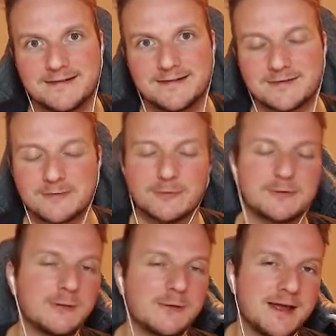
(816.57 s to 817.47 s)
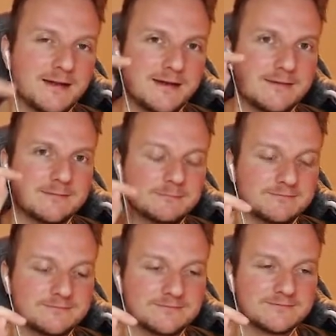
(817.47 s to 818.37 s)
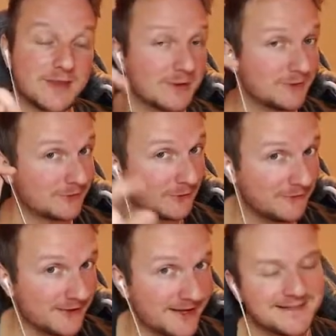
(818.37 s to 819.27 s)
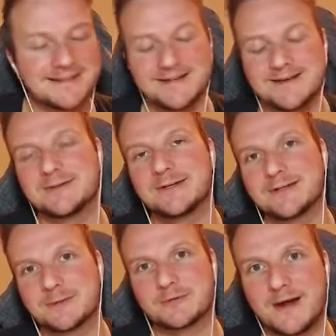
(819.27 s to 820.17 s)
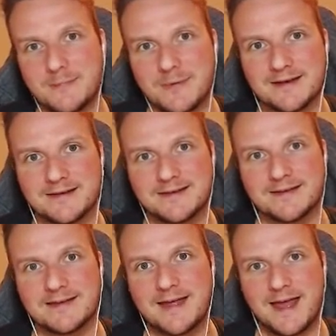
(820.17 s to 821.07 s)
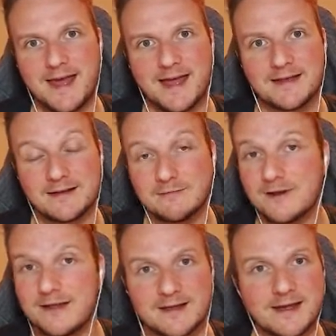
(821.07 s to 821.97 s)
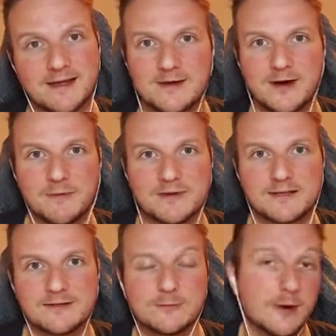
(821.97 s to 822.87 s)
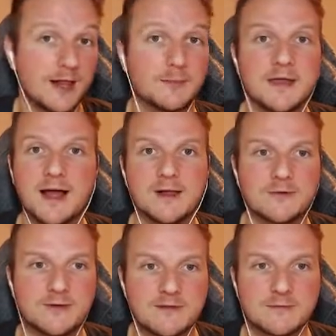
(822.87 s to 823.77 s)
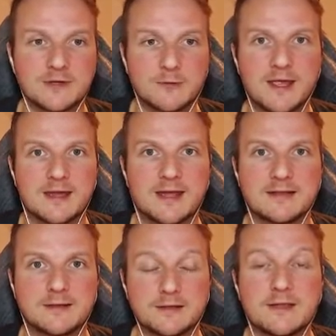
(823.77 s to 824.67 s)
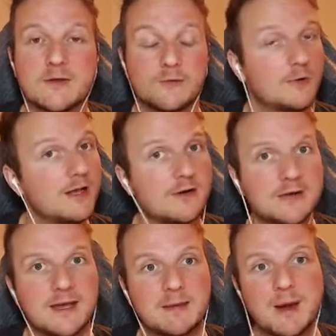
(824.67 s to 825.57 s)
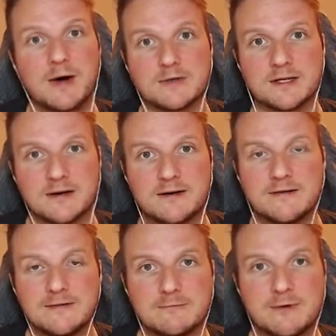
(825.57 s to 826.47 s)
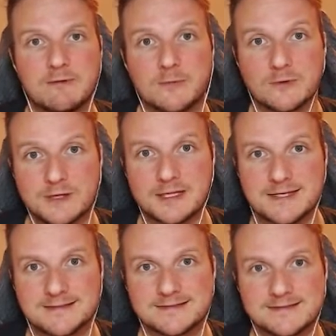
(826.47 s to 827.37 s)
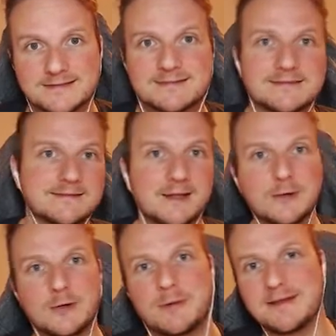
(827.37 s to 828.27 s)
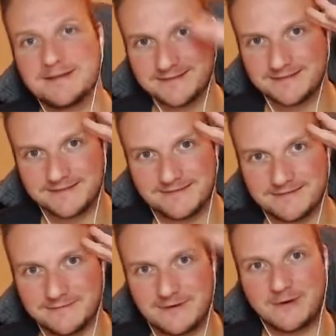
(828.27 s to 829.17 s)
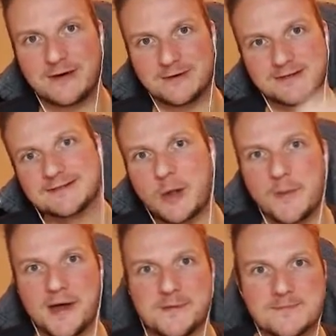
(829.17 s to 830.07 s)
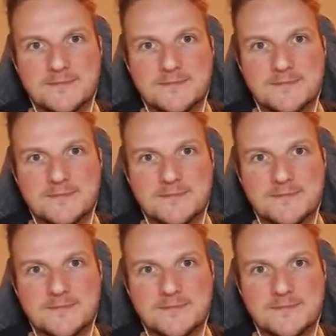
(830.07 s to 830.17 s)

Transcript: So don't forget to hit the subscribe button and leave a like and a comment to help the algorithm so we can get this really good game out there for everyone to see. That's going to be it. Farewell out. Goodbye.